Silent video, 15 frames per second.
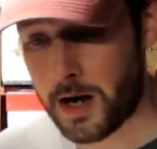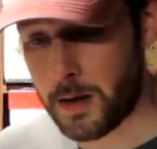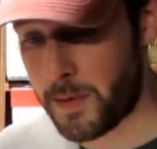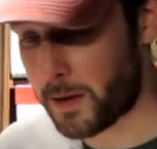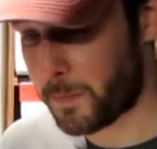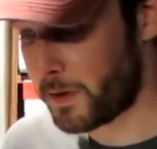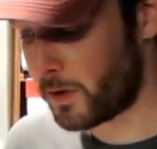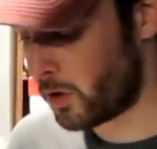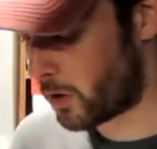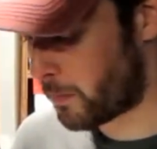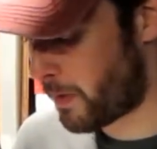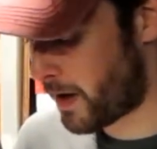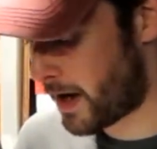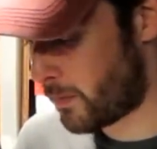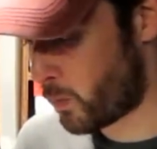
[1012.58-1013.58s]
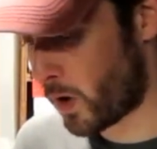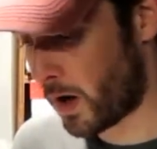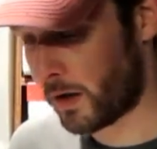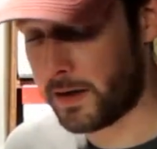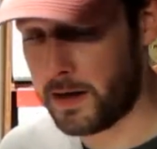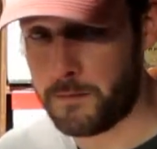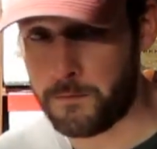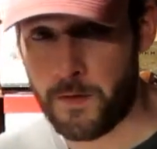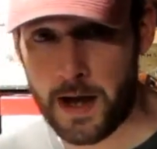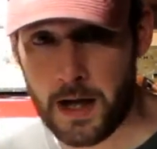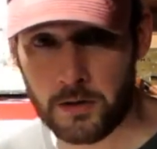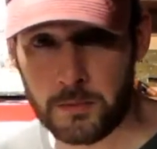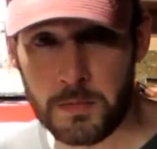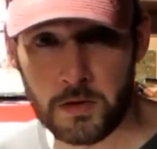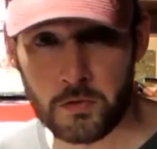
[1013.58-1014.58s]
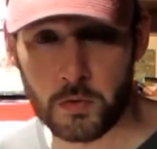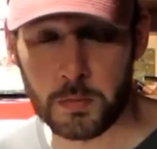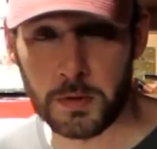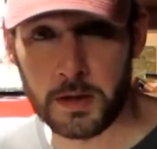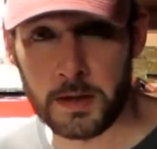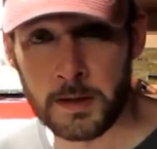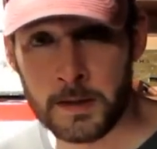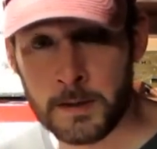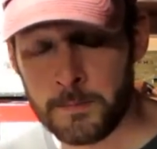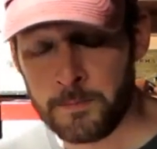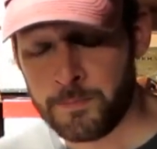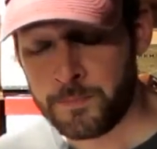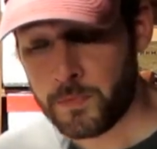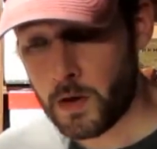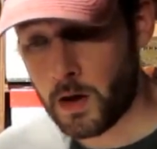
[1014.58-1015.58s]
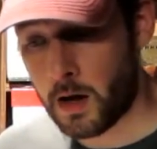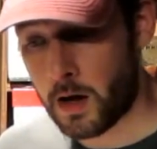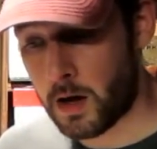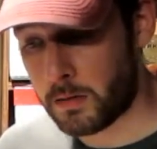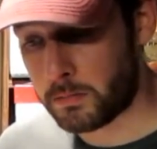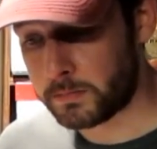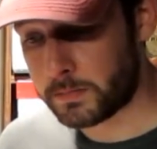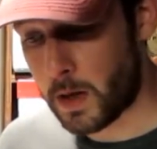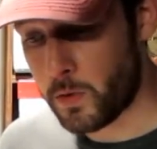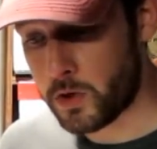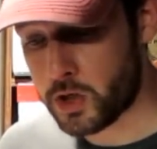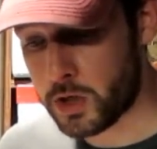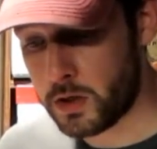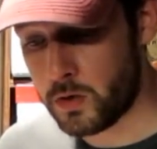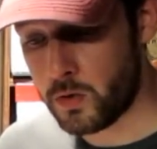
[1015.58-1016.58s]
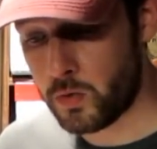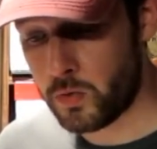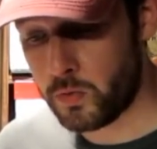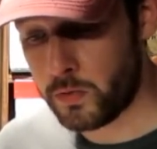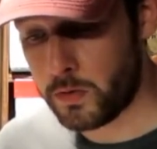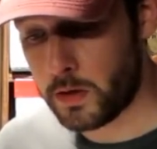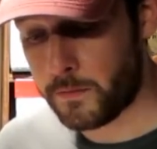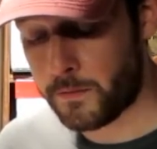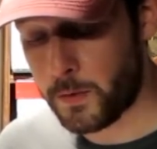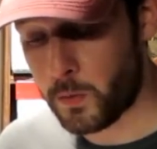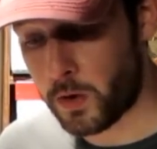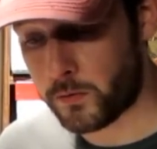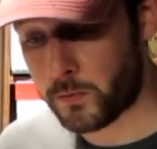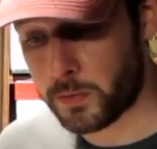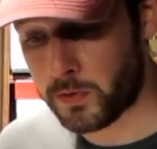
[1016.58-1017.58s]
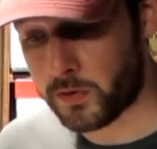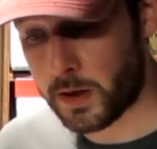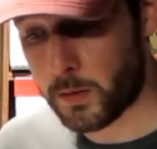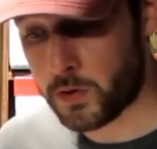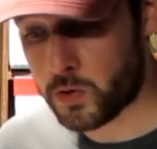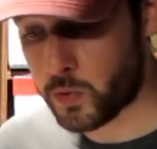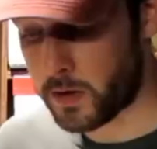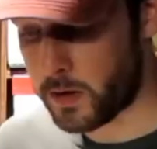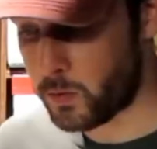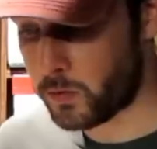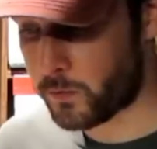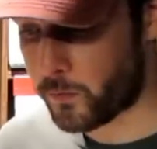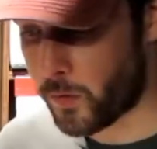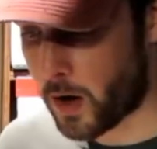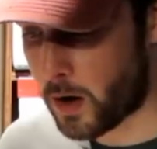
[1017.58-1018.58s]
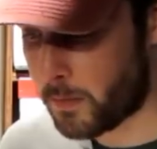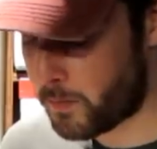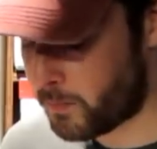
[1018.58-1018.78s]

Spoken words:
to make me look bad. Well, he failed miserably. I wish he knew, if he was from a site, which one he was from,